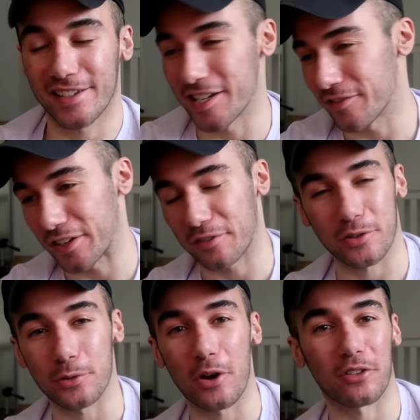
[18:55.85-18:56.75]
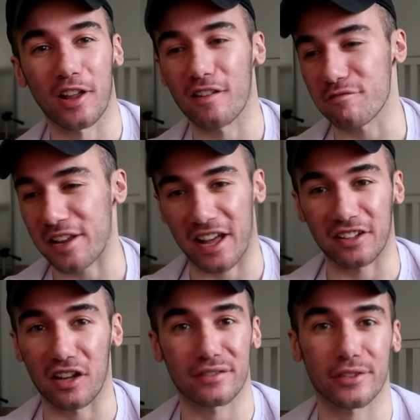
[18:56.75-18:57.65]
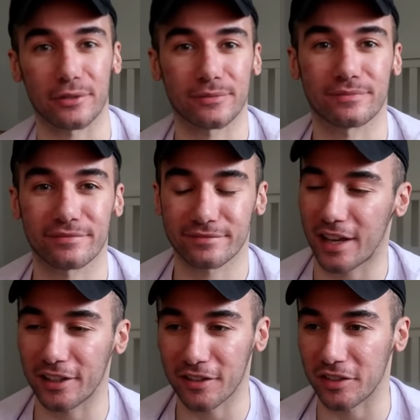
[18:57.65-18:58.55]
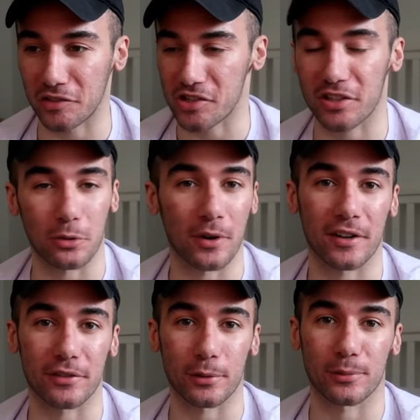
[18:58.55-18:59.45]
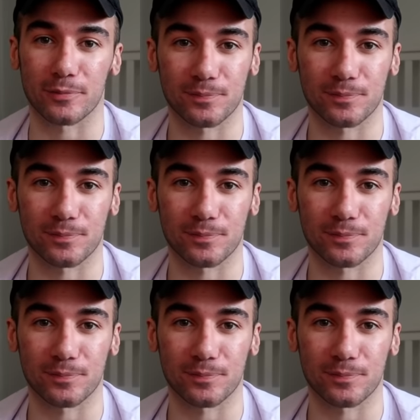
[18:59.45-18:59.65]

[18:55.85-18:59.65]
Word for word: Even if you don't love me, I love you. I love every single one of you.